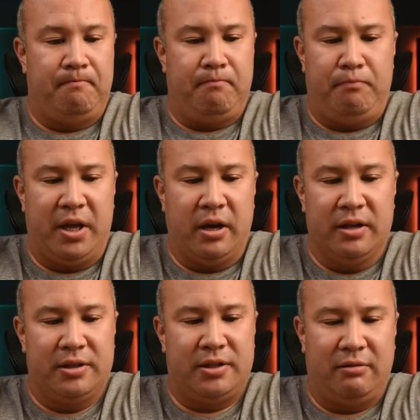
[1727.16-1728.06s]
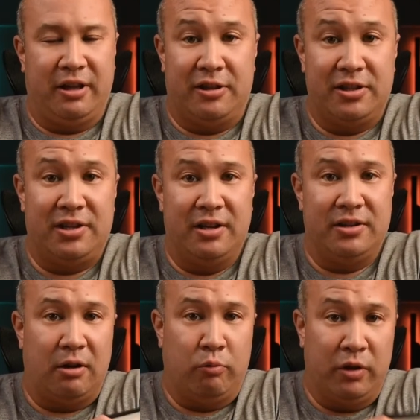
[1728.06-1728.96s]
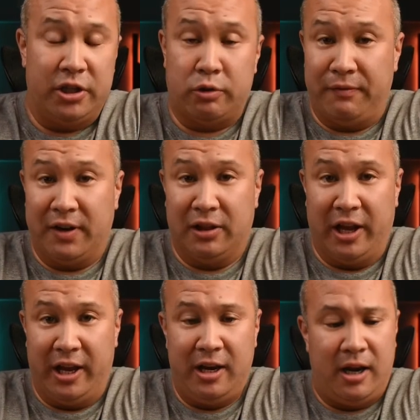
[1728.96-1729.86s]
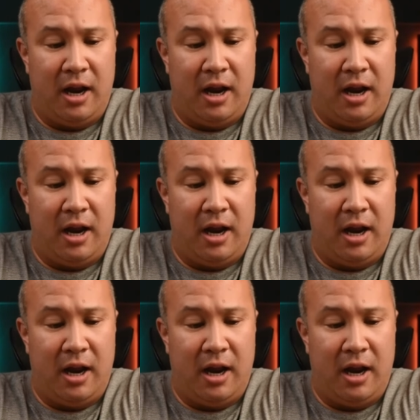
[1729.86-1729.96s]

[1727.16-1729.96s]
because this is a really terrific light,